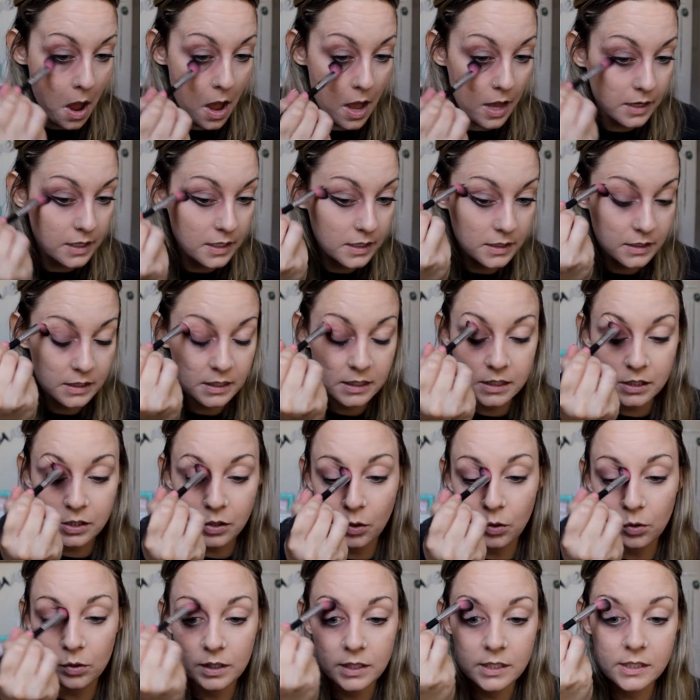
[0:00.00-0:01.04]
And it's
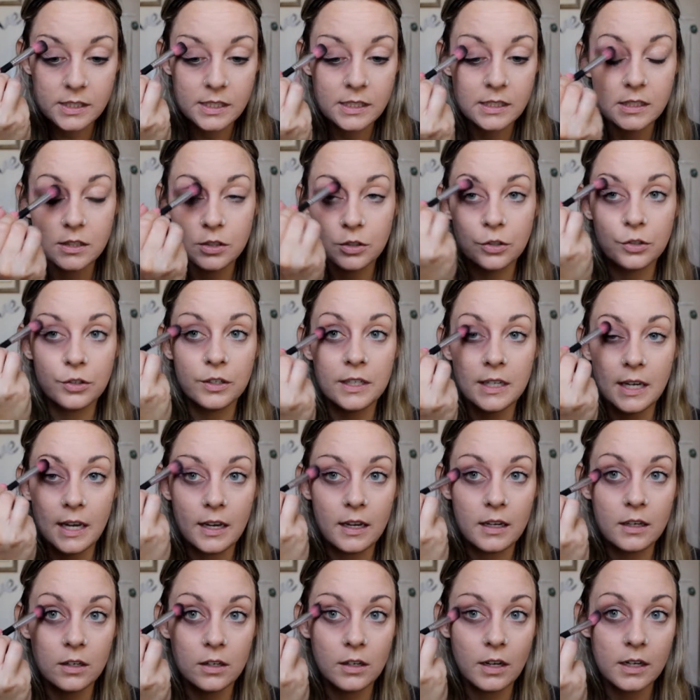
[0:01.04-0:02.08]
so easy to
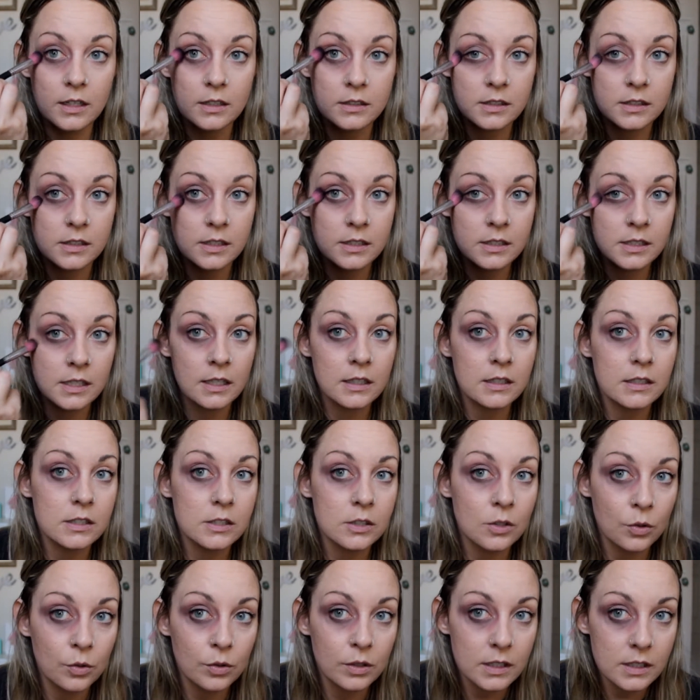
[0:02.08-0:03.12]
create, you guys. This is like
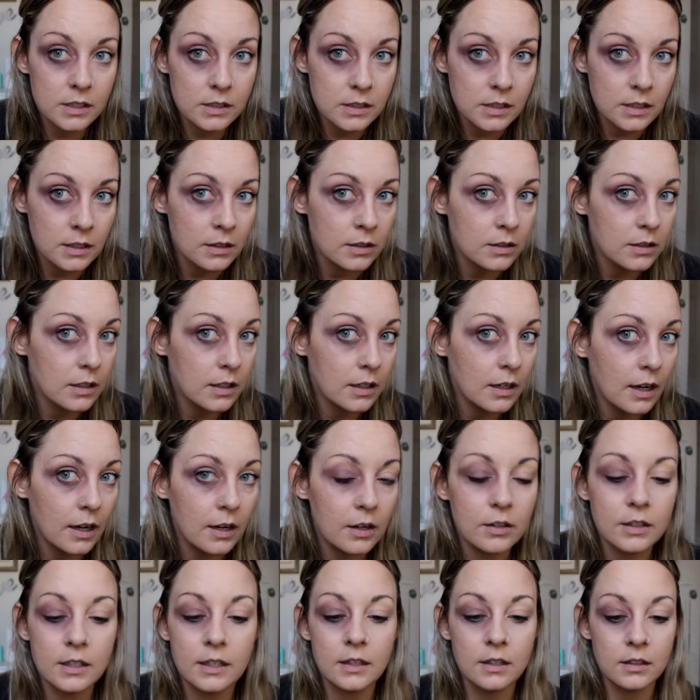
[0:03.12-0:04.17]
so easy. Look, I
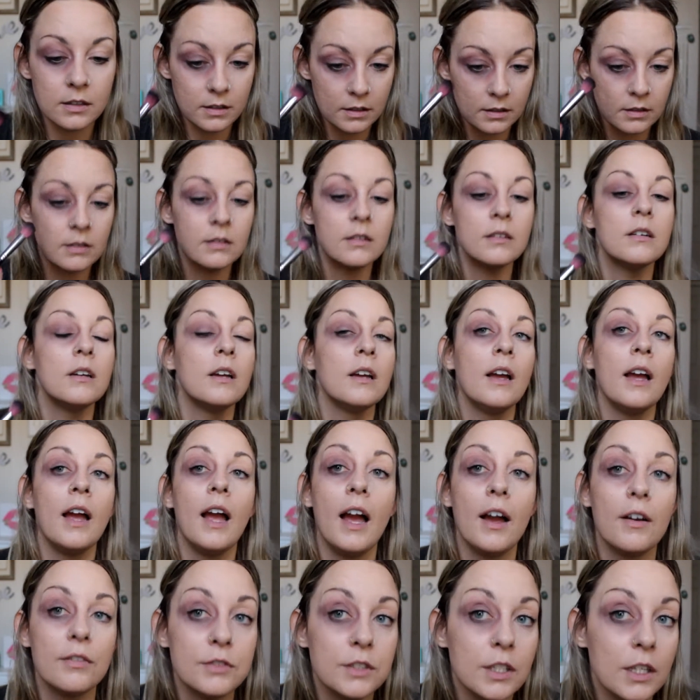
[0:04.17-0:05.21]
already look
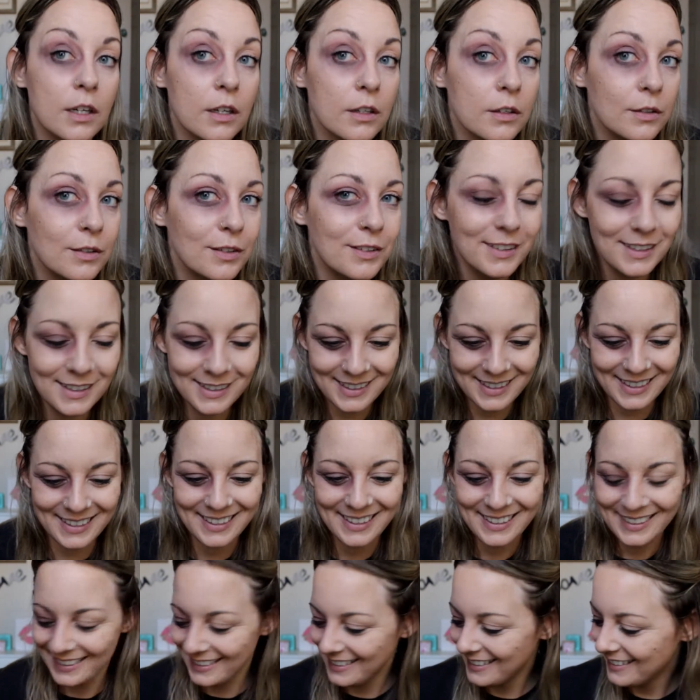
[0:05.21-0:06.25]
half dead.
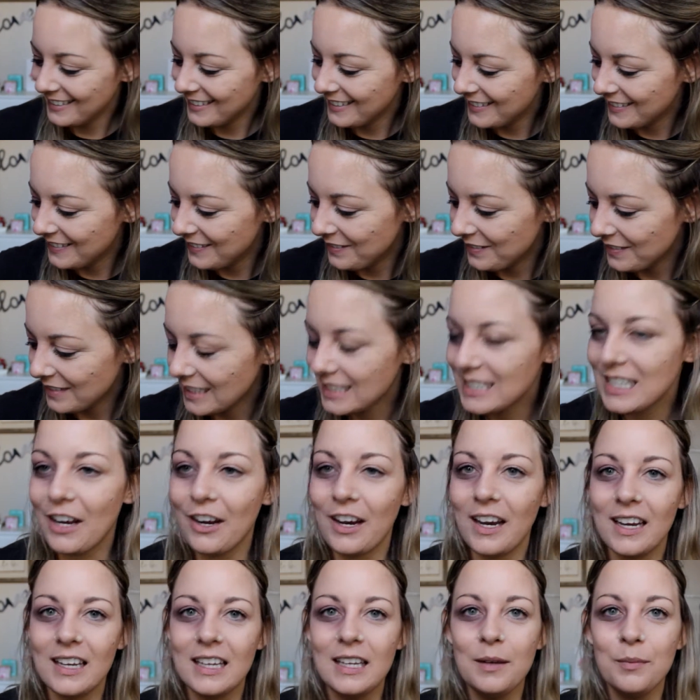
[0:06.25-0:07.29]

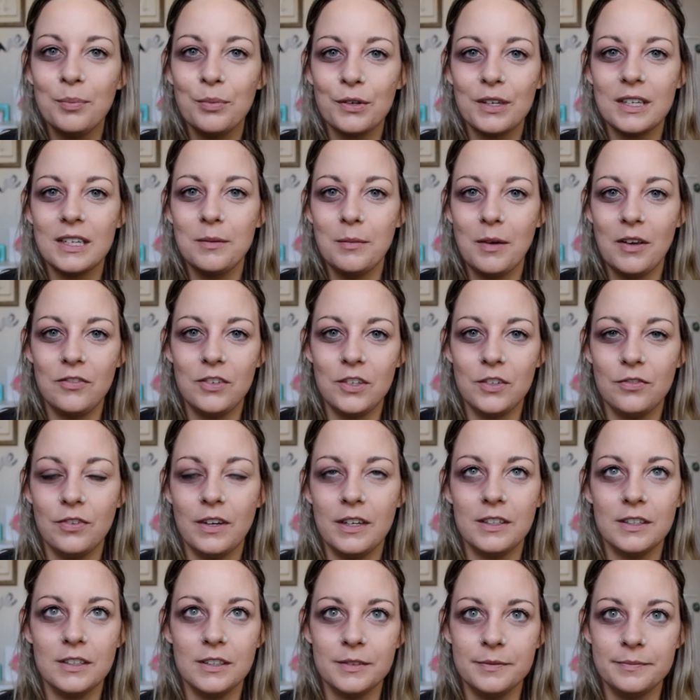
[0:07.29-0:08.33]
Sorry, I keep looking at my
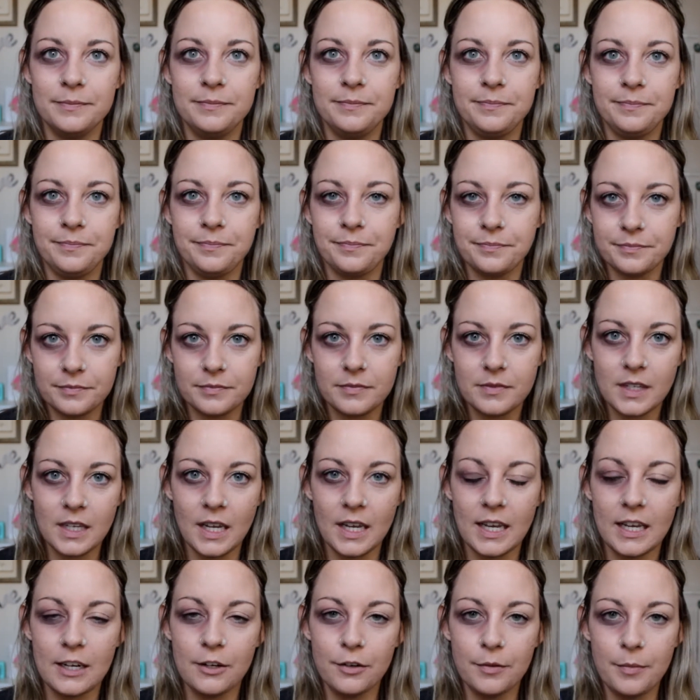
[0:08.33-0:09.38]
viewfinder. I
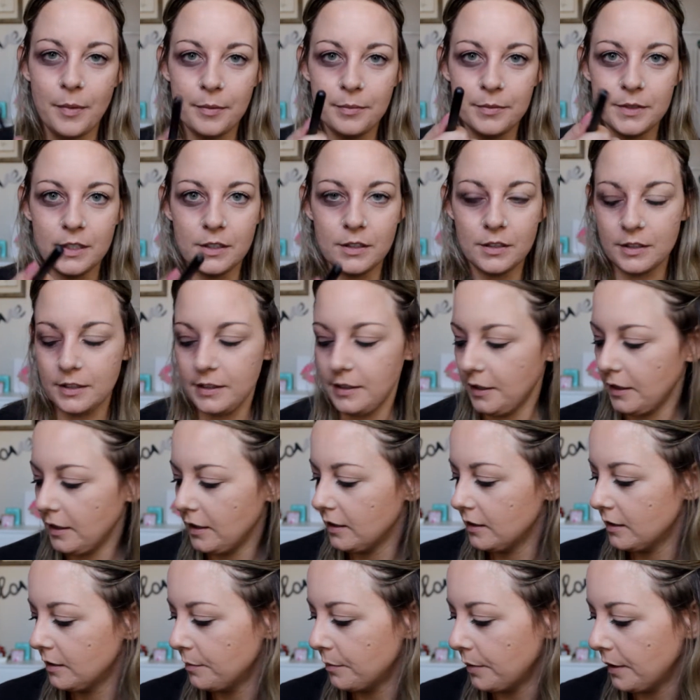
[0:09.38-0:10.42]
gotta remember to look there,
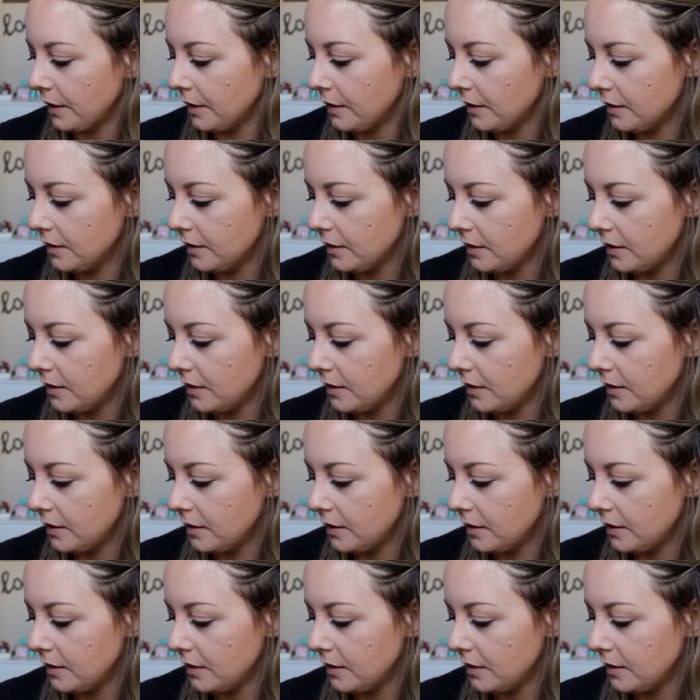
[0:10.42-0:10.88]
but.